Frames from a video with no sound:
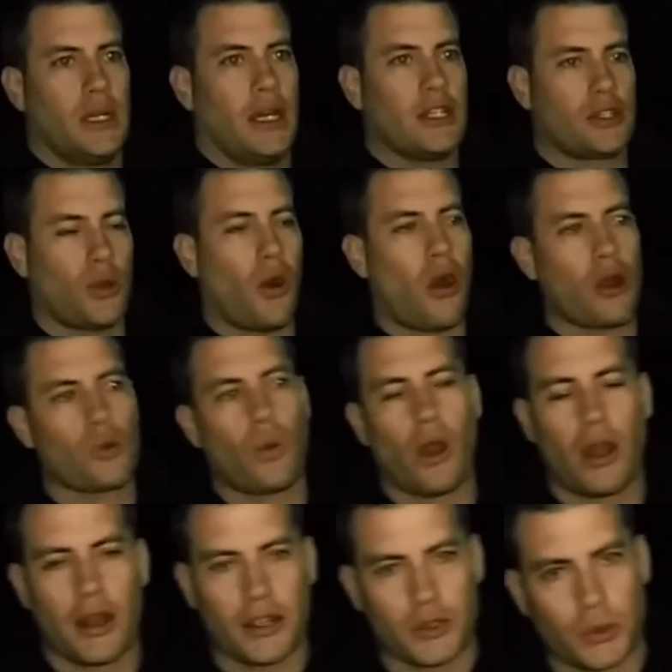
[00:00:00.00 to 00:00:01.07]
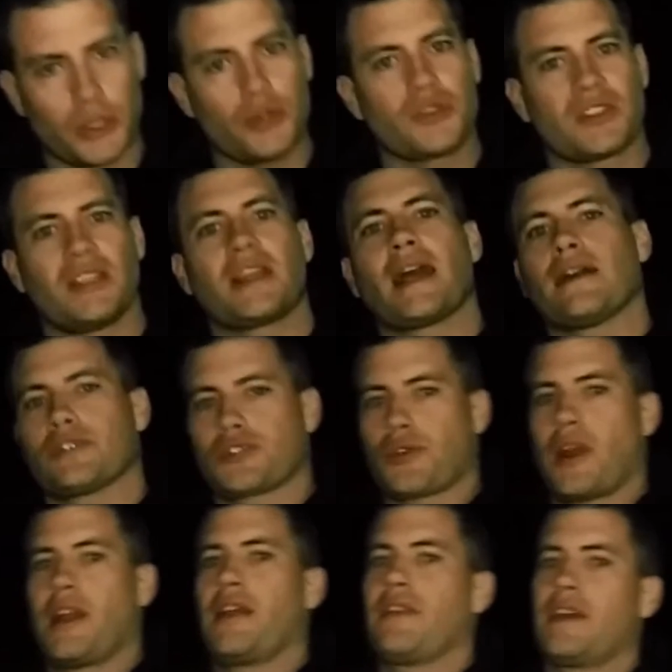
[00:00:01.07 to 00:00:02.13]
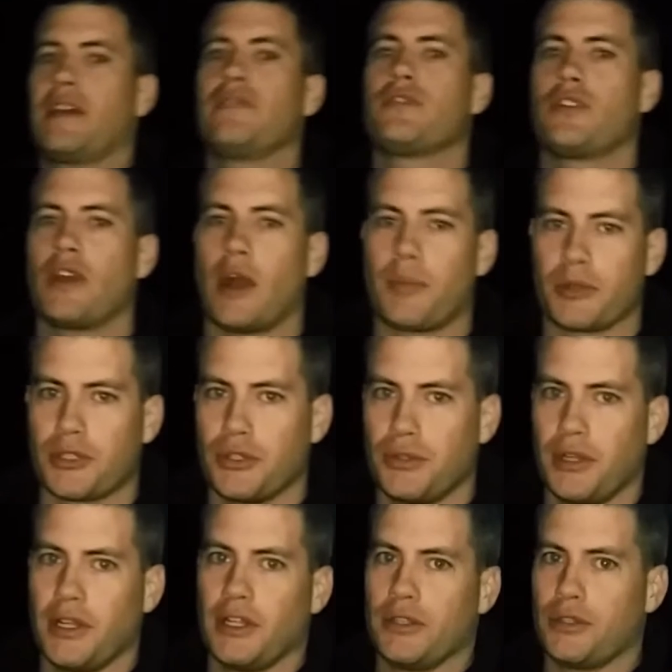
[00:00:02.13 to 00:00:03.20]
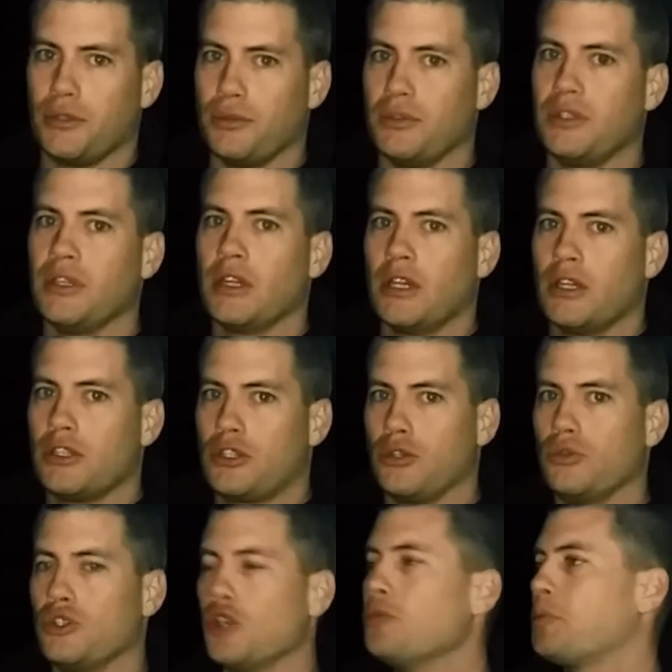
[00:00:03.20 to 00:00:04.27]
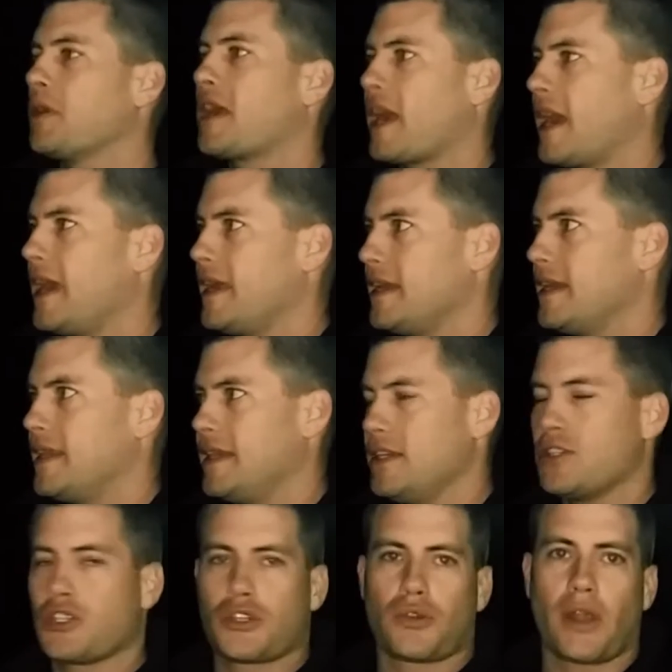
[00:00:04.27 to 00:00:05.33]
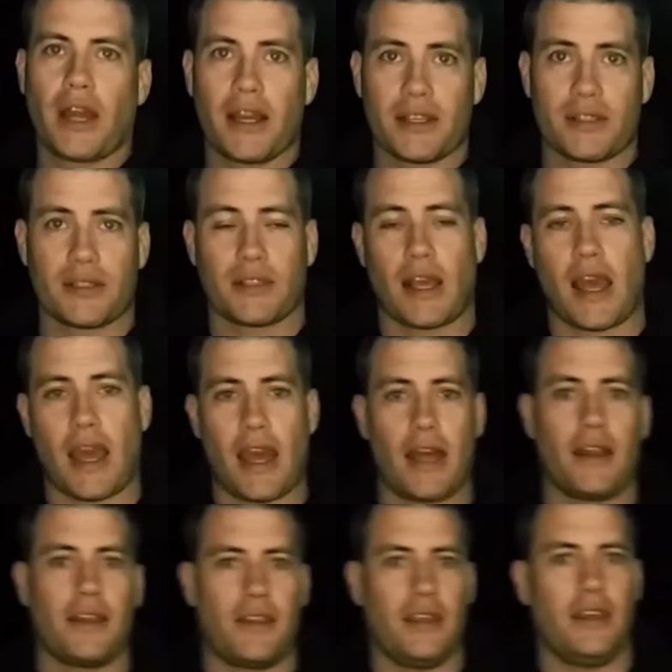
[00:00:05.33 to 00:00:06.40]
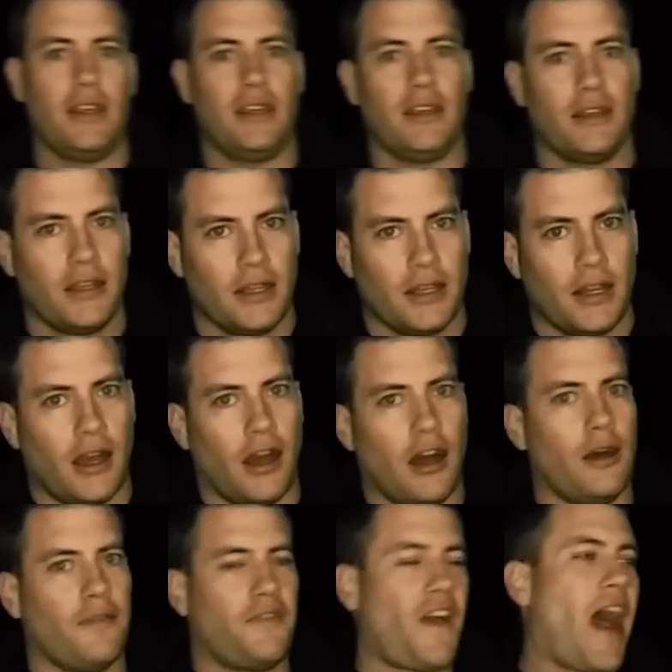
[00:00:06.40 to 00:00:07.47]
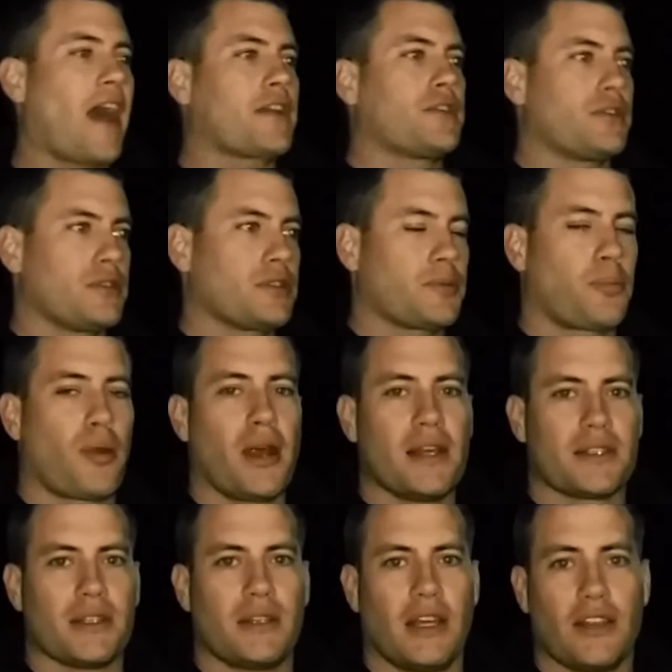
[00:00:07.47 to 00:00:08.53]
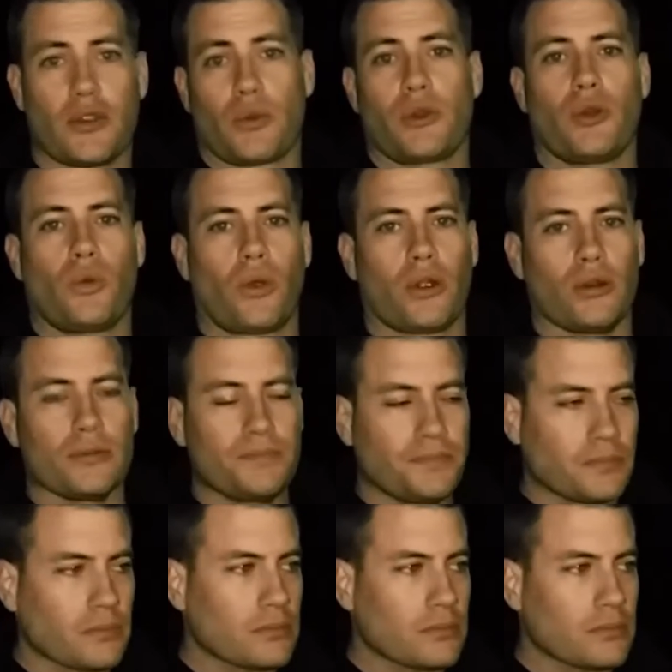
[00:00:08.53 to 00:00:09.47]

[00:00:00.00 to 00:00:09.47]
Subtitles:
And so hardwiring is when you seek out training that gives you the opportunity to duplicate the stress and the factors present in the real world.